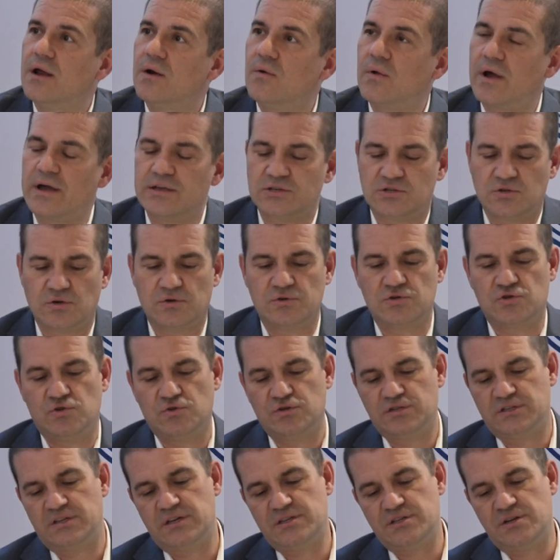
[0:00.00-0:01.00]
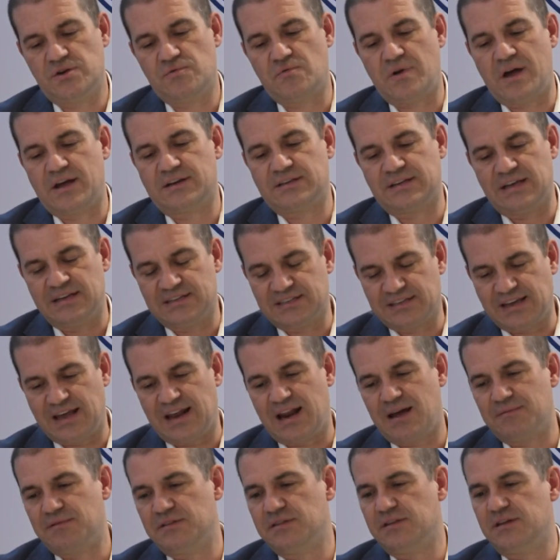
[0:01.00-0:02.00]
right? So use the G-Rex,
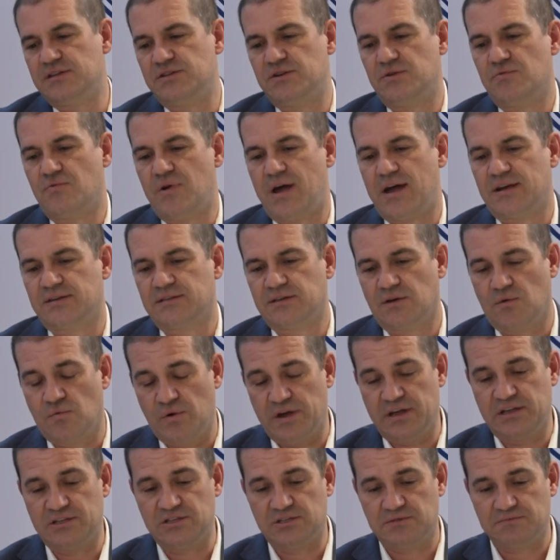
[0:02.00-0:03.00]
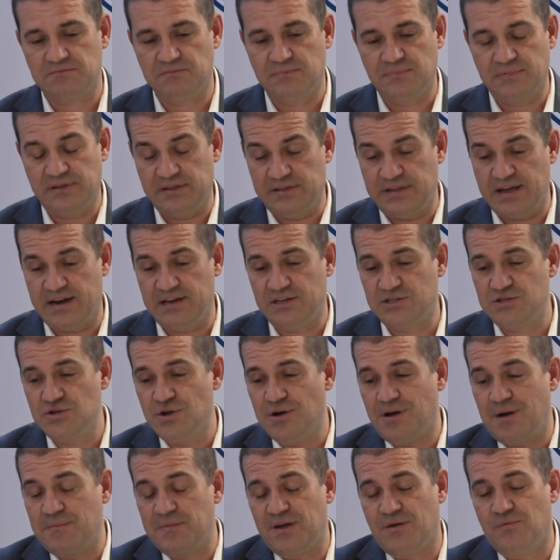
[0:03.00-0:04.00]
scale up in the G-Rex, which there is
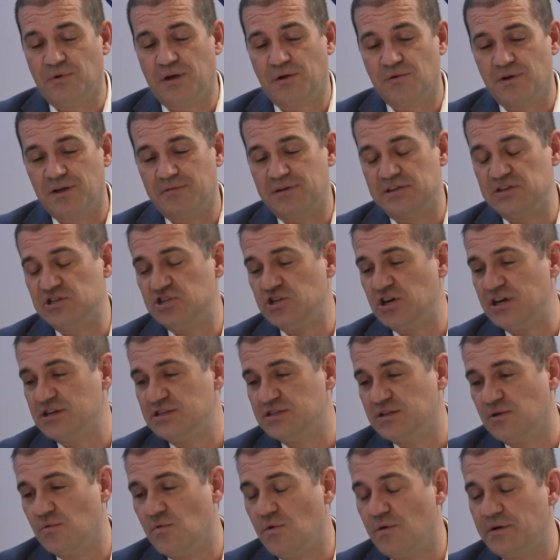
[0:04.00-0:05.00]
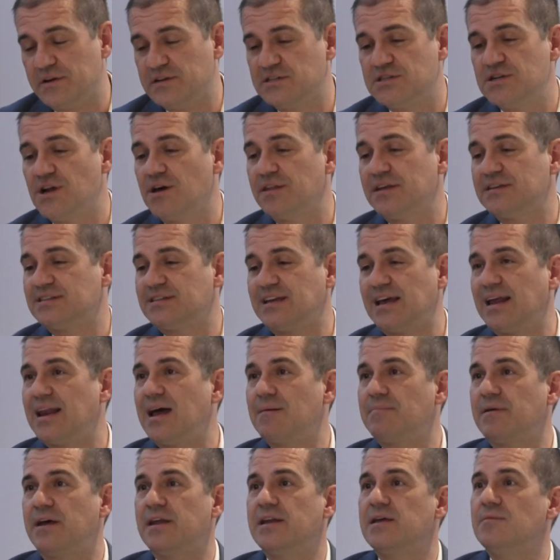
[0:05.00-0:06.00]
no, I mean, we could even change the word, it's not a scale
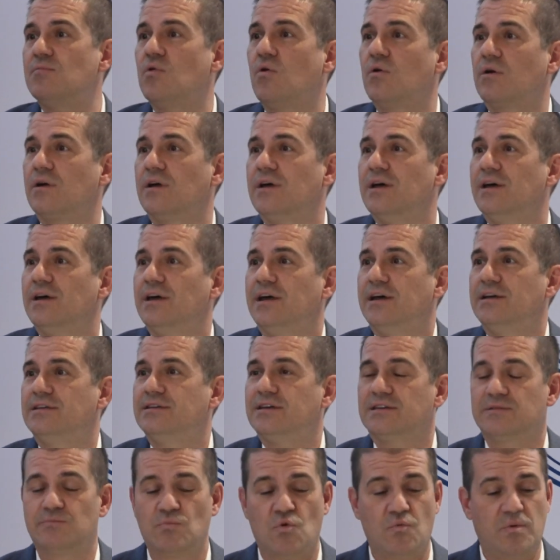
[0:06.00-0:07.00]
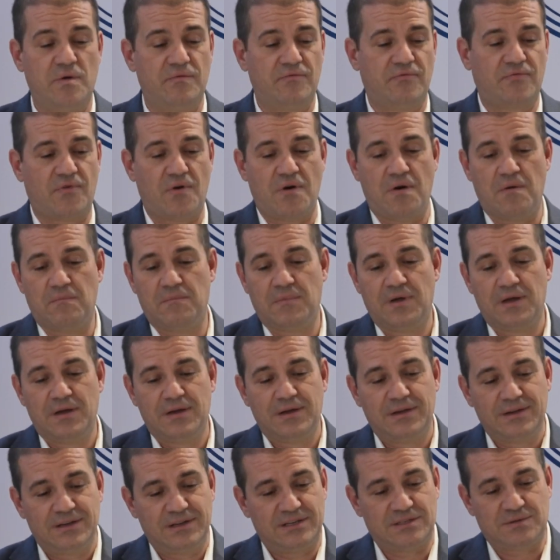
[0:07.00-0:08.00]
up anymore. It's just moving from
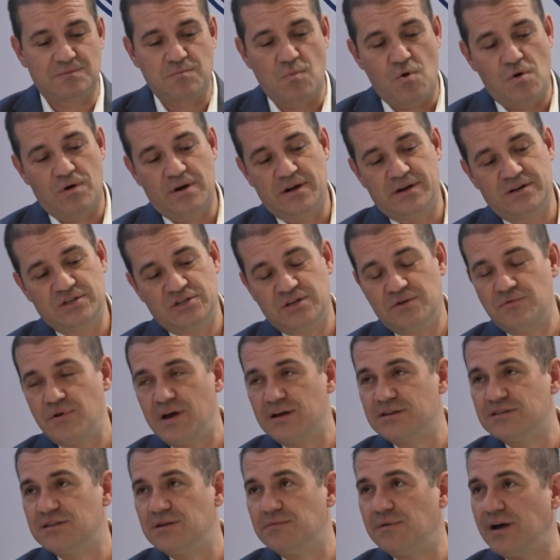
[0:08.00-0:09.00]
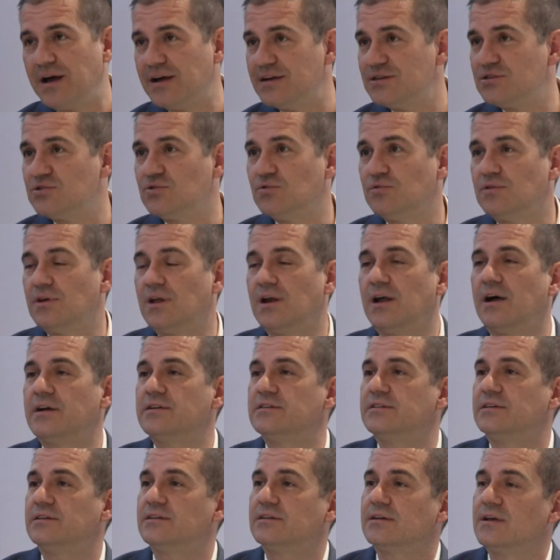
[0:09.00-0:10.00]
smaller G-Rex device to the
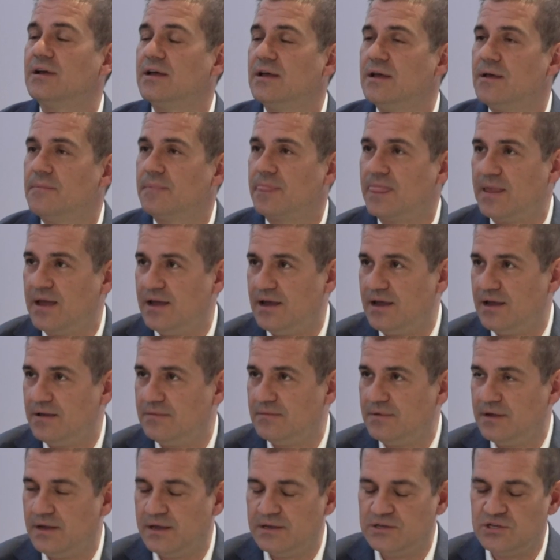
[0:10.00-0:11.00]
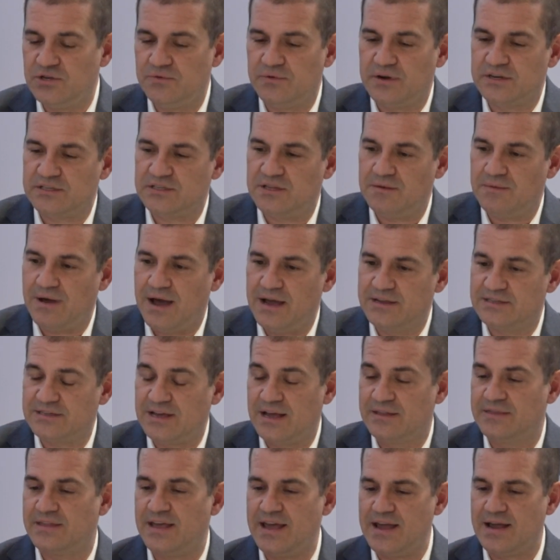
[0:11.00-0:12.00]
larger G-Rex device,
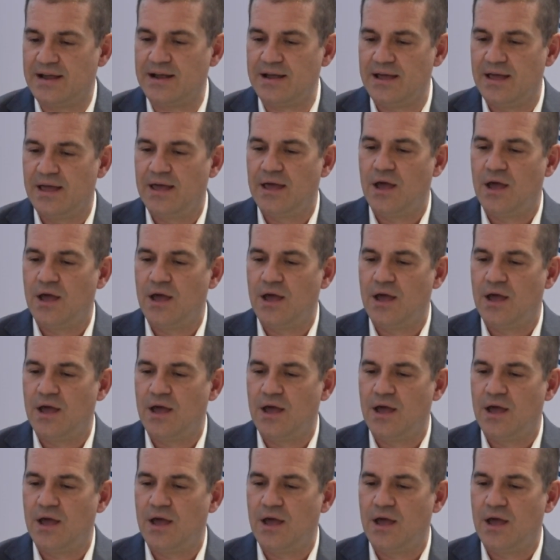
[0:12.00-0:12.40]
and then